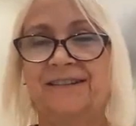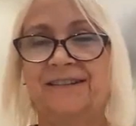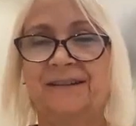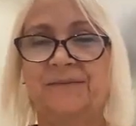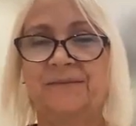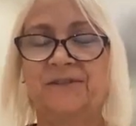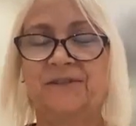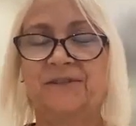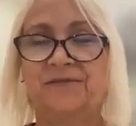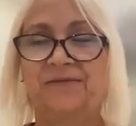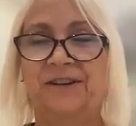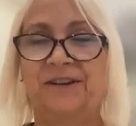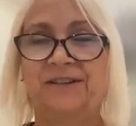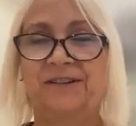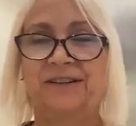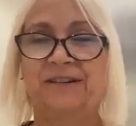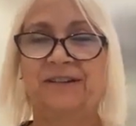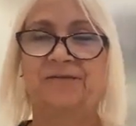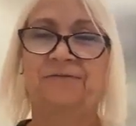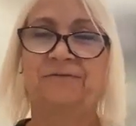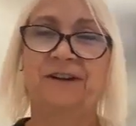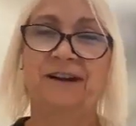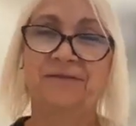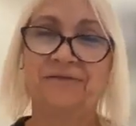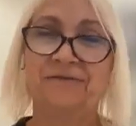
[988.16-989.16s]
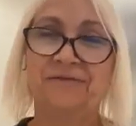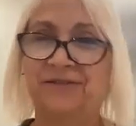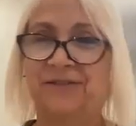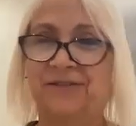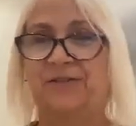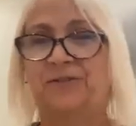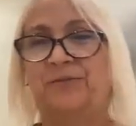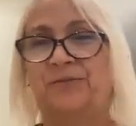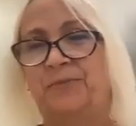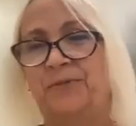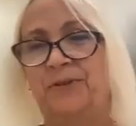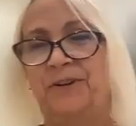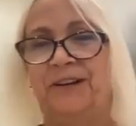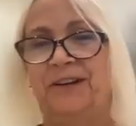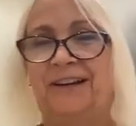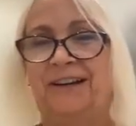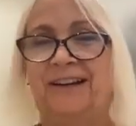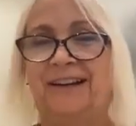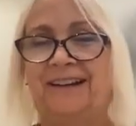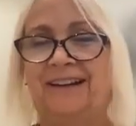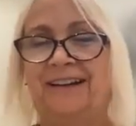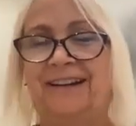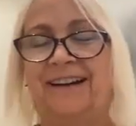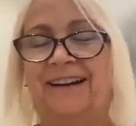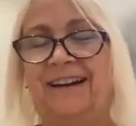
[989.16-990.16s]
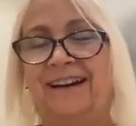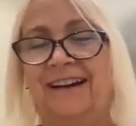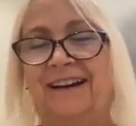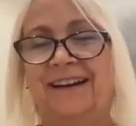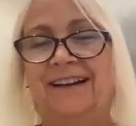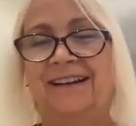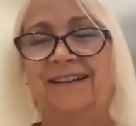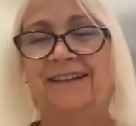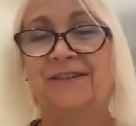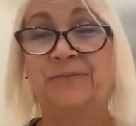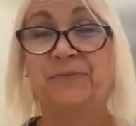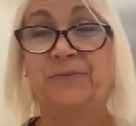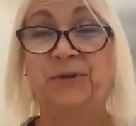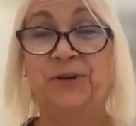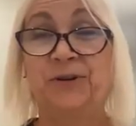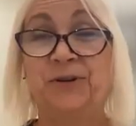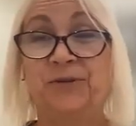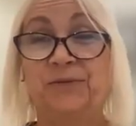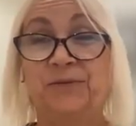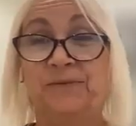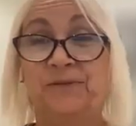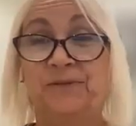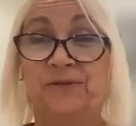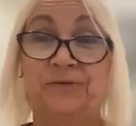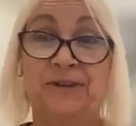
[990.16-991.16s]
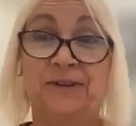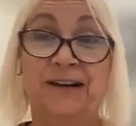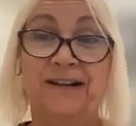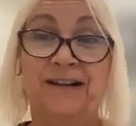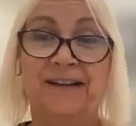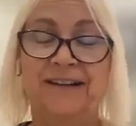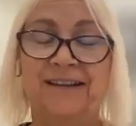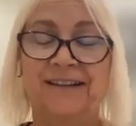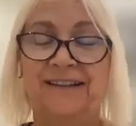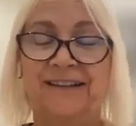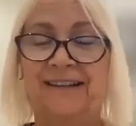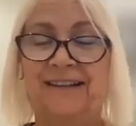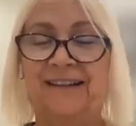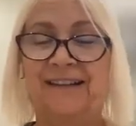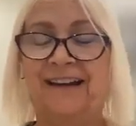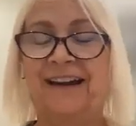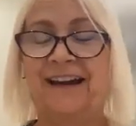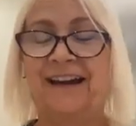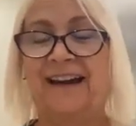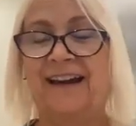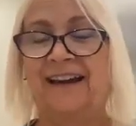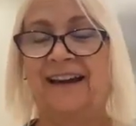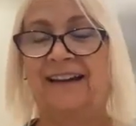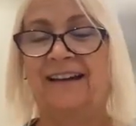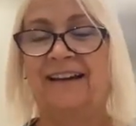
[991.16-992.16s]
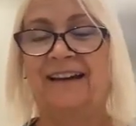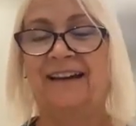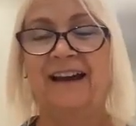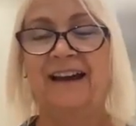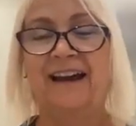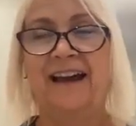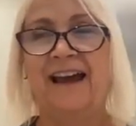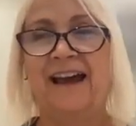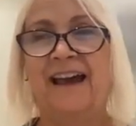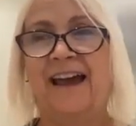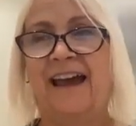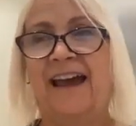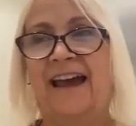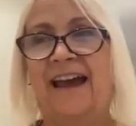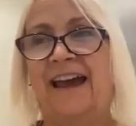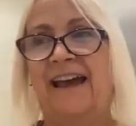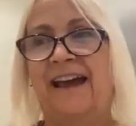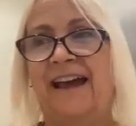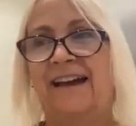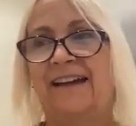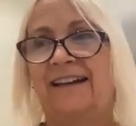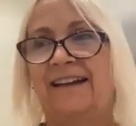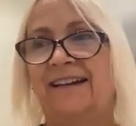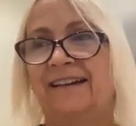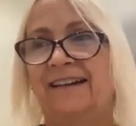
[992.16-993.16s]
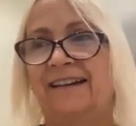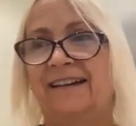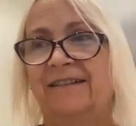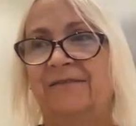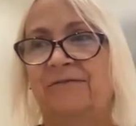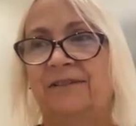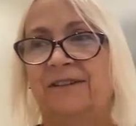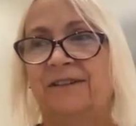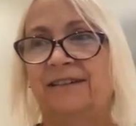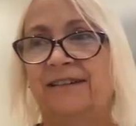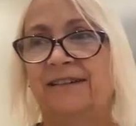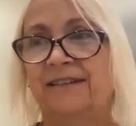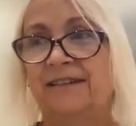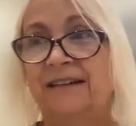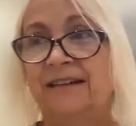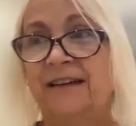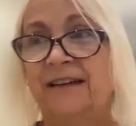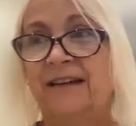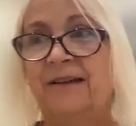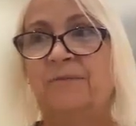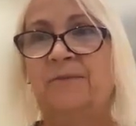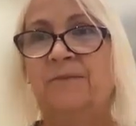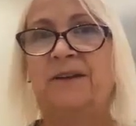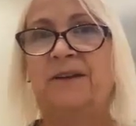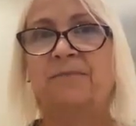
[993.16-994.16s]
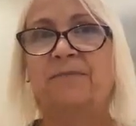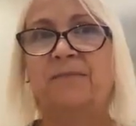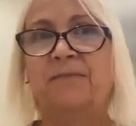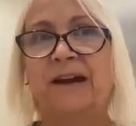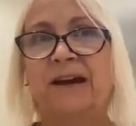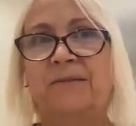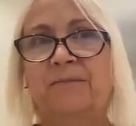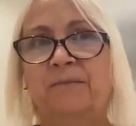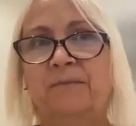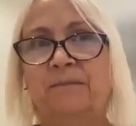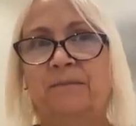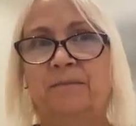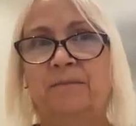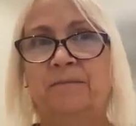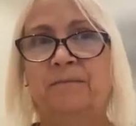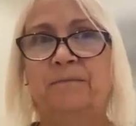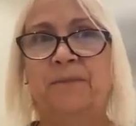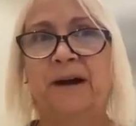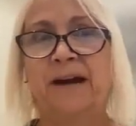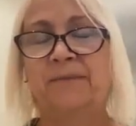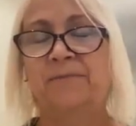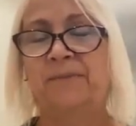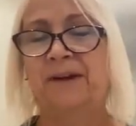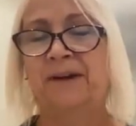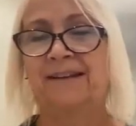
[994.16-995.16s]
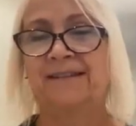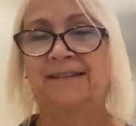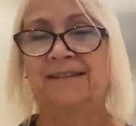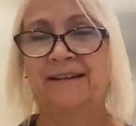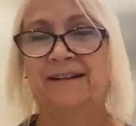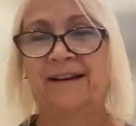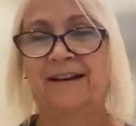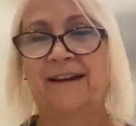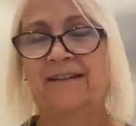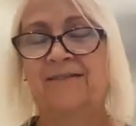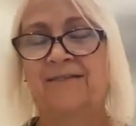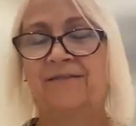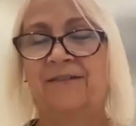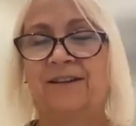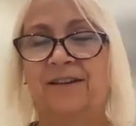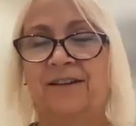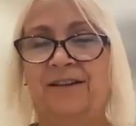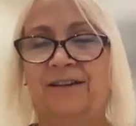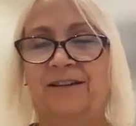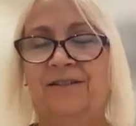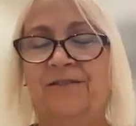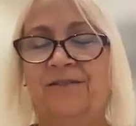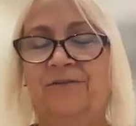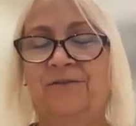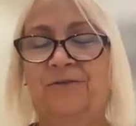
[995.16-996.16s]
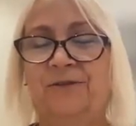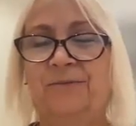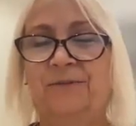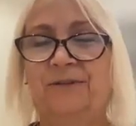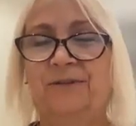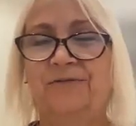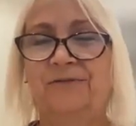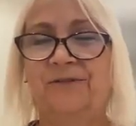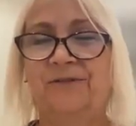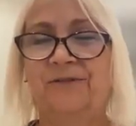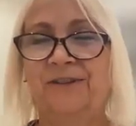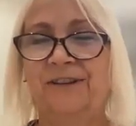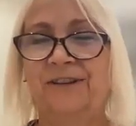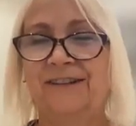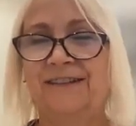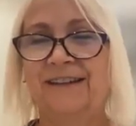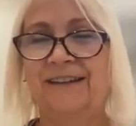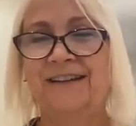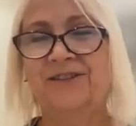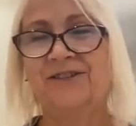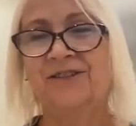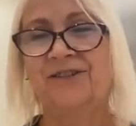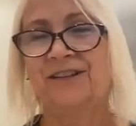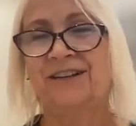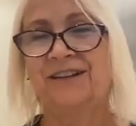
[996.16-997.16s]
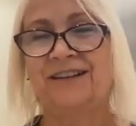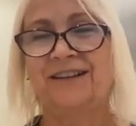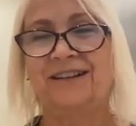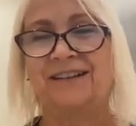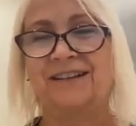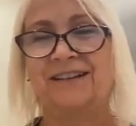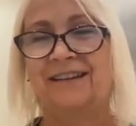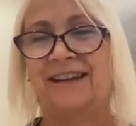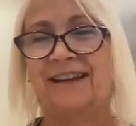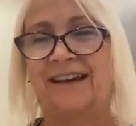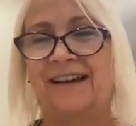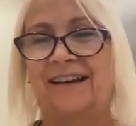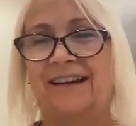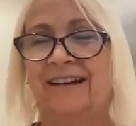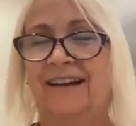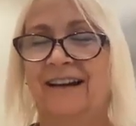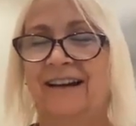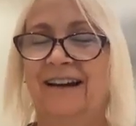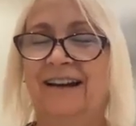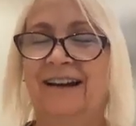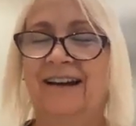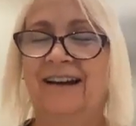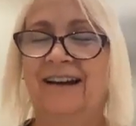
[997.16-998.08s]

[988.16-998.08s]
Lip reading: that seems fairly rough when you're putting in a sperm directly into the egg. And it would seem that by bypassing kind of the normal fertilization that,